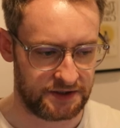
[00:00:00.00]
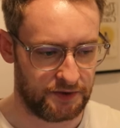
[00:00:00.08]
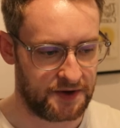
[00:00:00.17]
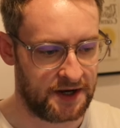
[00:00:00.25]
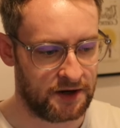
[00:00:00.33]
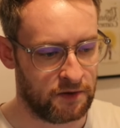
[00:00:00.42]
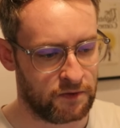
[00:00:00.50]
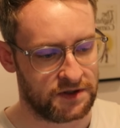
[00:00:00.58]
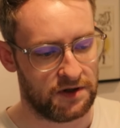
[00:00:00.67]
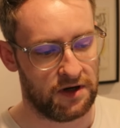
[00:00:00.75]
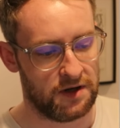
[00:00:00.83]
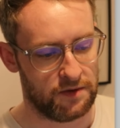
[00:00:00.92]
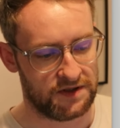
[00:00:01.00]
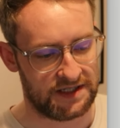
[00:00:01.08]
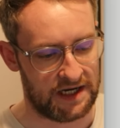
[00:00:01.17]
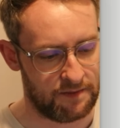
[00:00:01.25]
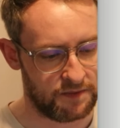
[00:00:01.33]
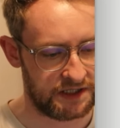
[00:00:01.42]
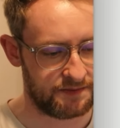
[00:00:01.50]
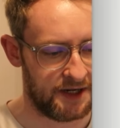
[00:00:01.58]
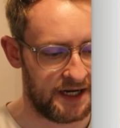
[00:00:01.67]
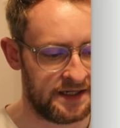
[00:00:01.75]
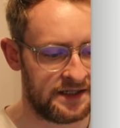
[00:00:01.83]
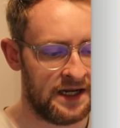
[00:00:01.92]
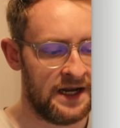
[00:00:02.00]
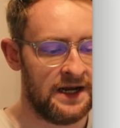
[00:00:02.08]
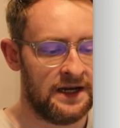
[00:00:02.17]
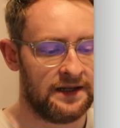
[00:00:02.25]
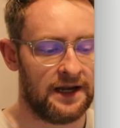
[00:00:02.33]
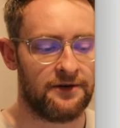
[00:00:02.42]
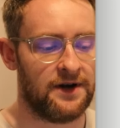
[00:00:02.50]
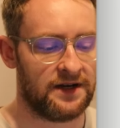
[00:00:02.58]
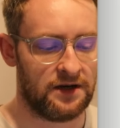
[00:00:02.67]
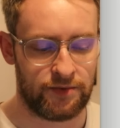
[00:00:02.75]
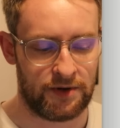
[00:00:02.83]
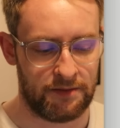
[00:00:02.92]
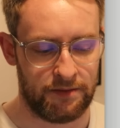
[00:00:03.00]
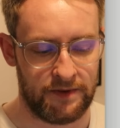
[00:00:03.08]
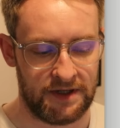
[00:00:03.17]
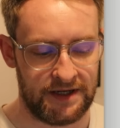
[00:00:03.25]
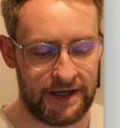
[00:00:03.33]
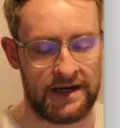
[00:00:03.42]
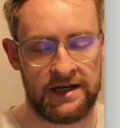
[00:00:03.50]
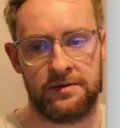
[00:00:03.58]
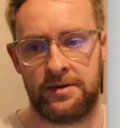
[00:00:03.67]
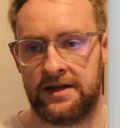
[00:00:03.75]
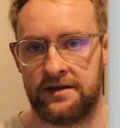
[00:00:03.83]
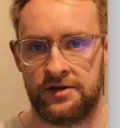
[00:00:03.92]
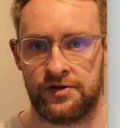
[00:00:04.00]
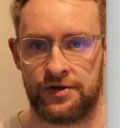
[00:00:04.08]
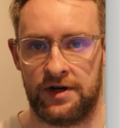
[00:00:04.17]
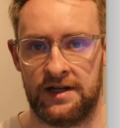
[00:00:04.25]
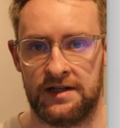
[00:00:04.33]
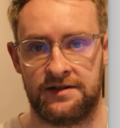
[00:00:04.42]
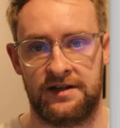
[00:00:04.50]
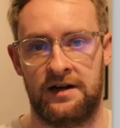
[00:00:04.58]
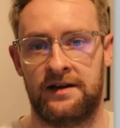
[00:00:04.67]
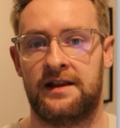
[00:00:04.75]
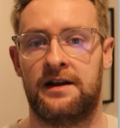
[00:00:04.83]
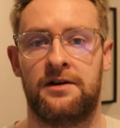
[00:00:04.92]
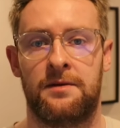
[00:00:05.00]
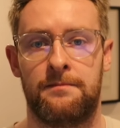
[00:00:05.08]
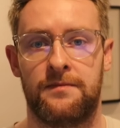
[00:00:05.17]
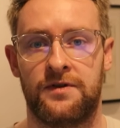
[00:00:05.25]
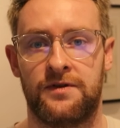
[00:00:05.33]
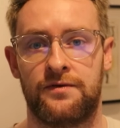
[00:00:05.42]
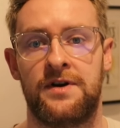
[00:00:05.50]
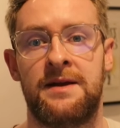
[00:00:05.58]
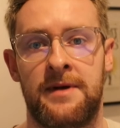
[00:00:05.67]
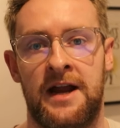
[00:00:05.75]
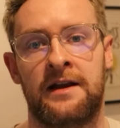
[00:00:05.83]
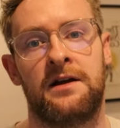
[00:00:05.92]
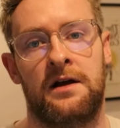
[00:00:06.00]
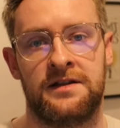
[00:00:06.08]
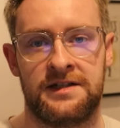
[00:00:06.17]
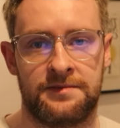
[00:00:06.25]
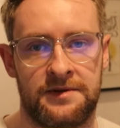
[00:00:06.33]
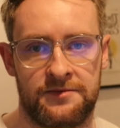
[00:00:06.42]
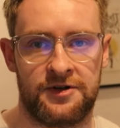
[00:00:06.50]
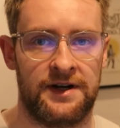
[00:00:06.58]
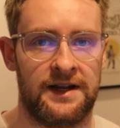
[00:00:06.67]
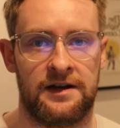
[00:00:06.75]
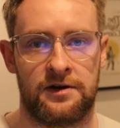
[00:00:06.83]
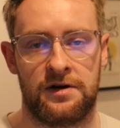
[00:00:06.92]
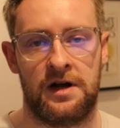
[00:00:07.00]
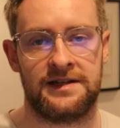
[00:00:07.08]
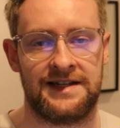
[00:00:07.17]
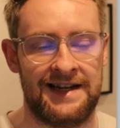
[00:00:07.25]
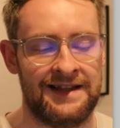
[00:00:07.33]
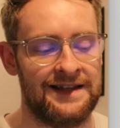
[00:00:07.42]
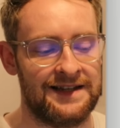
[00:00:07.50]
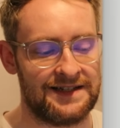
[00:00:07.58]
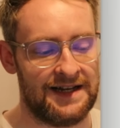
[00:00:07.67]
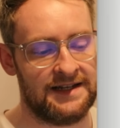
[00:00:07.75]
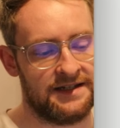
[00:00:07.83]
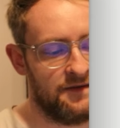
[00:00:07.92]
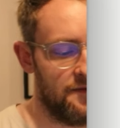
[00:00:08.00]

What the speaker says: here we're talking about sample space, theoretical probability, independent trial. So they're the three main concepts I'm trying to get across in this lesson for